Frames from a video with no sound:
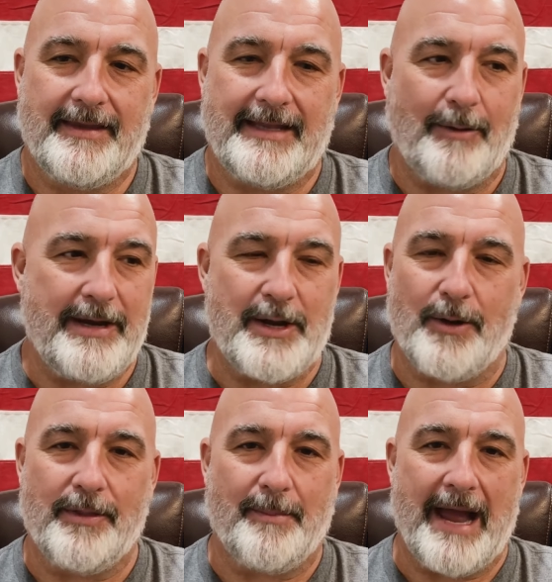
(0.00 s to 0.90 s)
Now we
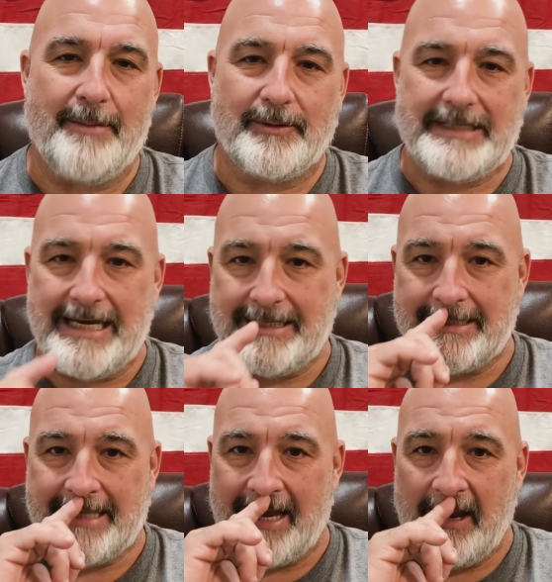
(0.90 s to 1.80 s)
know the Bible
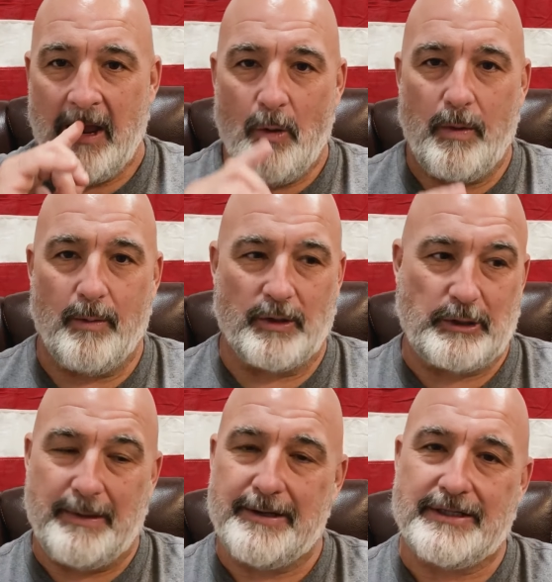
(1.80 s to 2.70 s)
teaches that we were
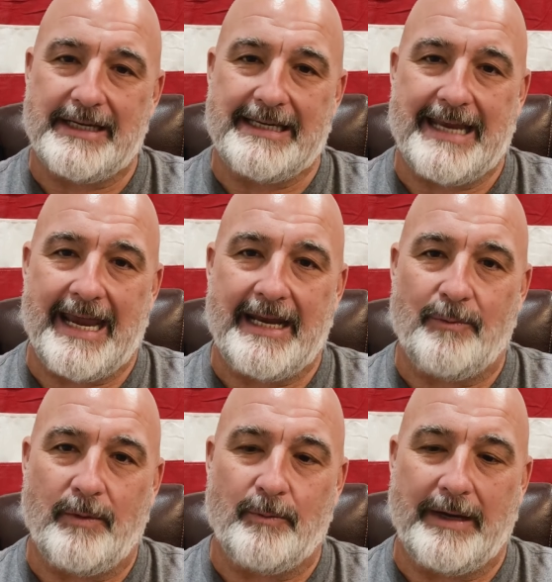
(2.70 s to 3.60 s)
spiritually dead
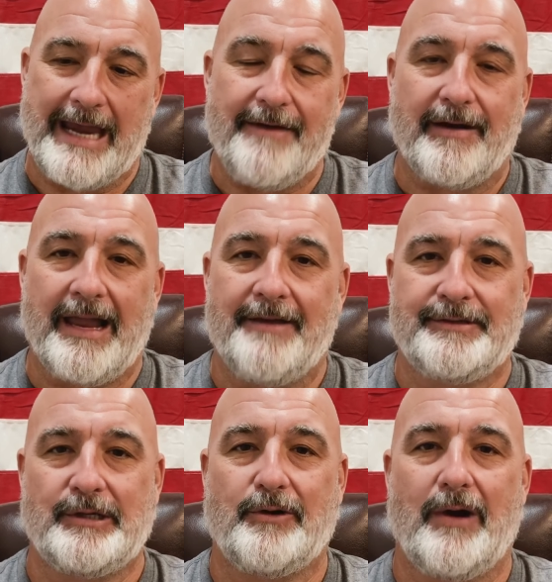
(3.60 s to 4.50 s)
and when we gave our
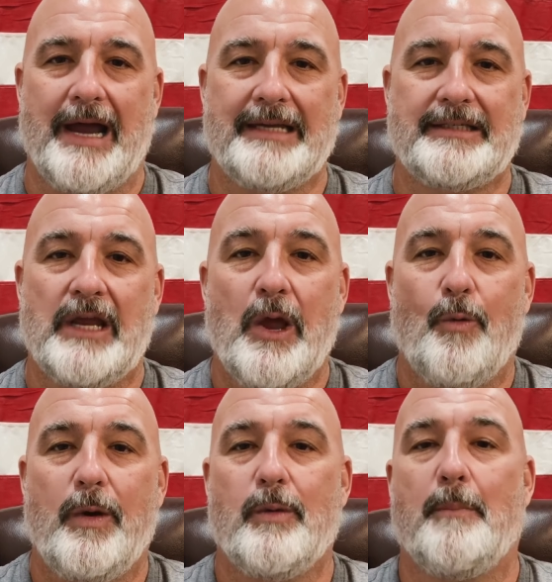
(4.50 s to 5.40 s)
lives to Christ,
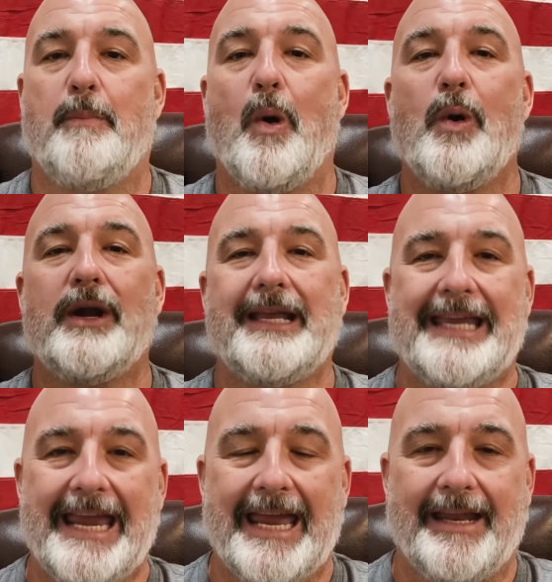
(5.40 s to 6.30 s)
we were born
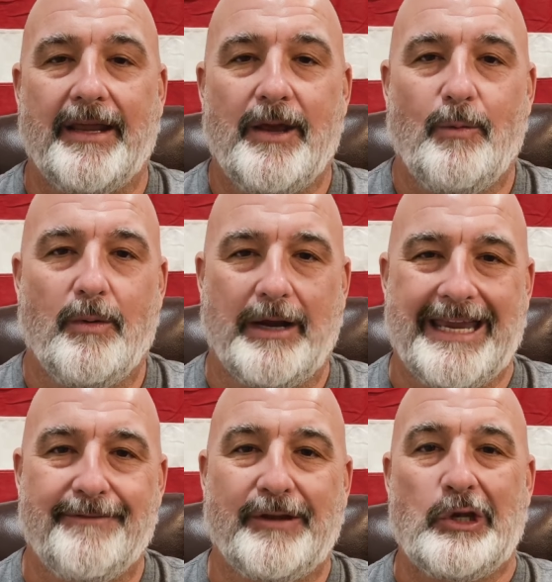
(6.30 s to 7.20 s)
again. We were
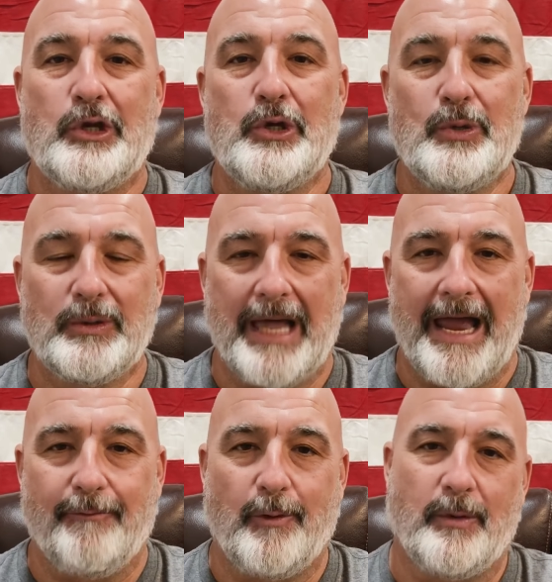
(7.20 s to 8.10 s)
given new
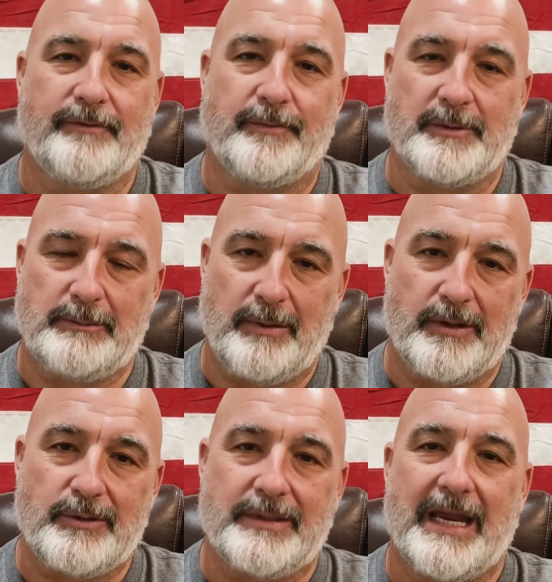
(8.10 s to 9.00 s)
life. We went from
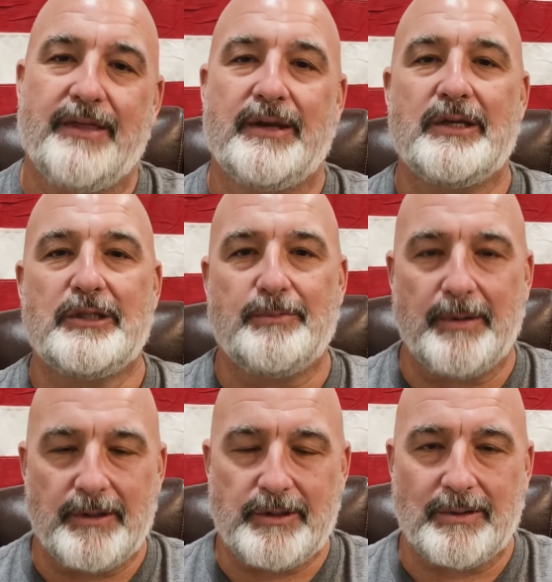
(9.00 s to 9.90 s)
spiritual death into
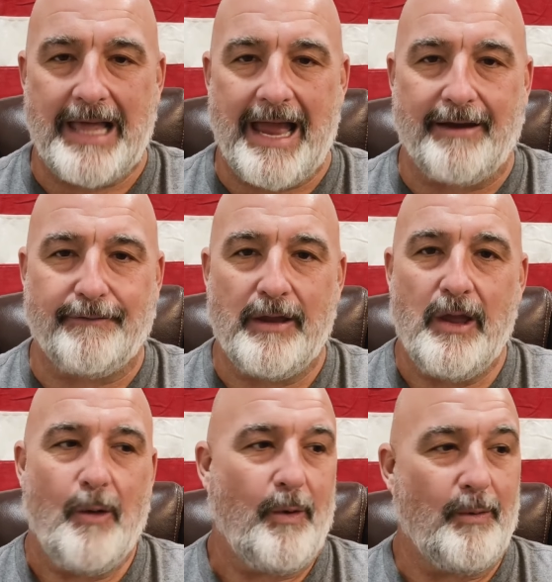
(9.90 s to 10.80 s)
spiritual
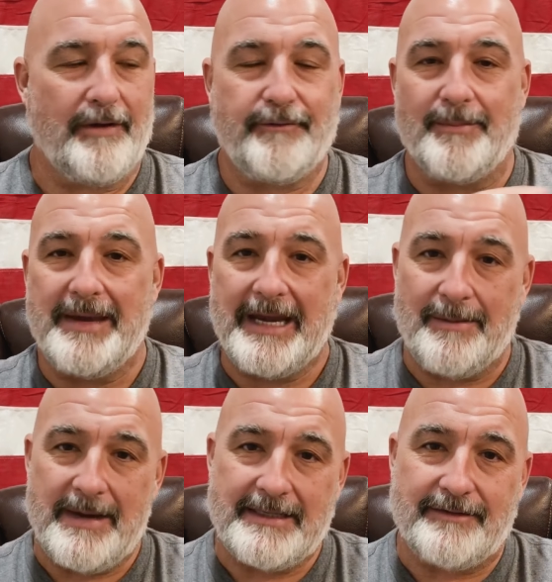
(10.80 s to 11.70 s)
life. We went from
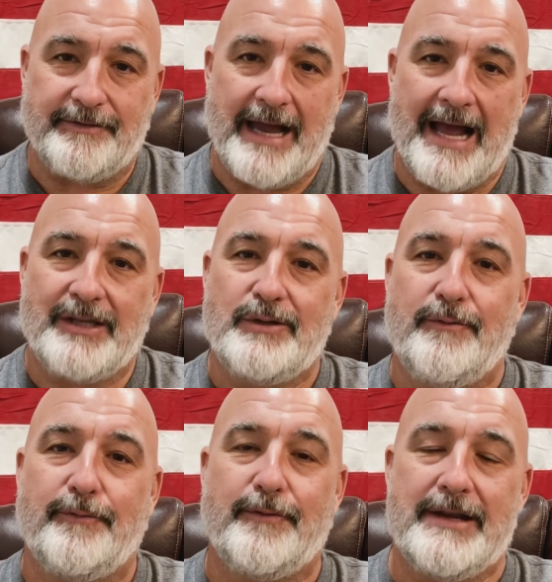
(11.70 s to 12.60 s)
enemies of God to
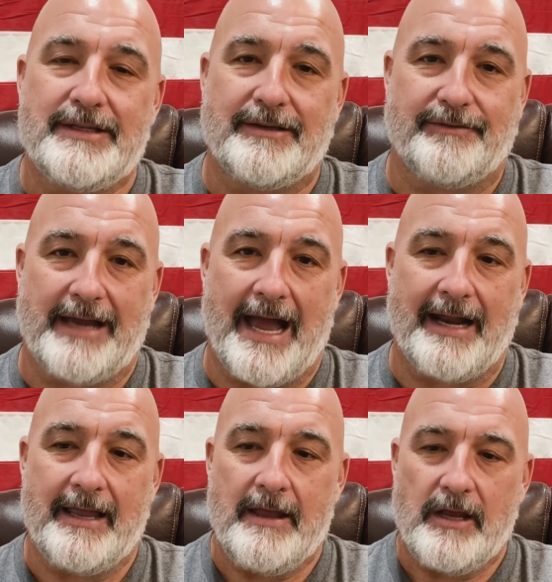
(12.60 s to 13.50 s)
friends of God.